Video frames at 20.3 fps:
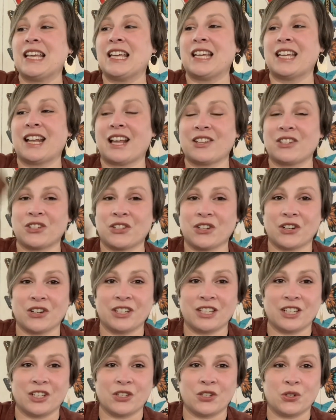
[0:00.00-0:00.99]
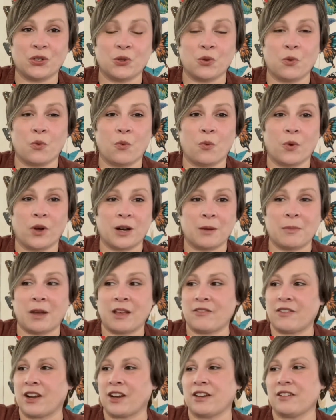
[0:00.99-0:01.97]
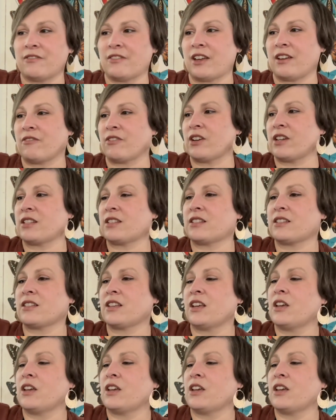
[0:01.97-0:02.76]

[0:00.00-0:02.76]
It has turned into one of my very favorites.